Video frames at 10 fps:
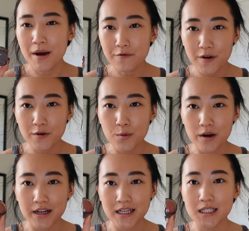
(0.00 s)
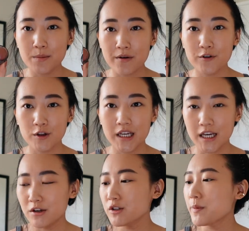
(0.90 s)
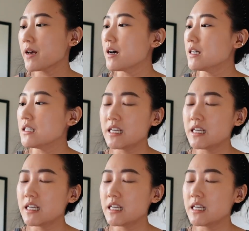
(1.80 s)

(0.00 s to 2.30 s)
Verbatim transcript: My favorite one is Beverly Hills because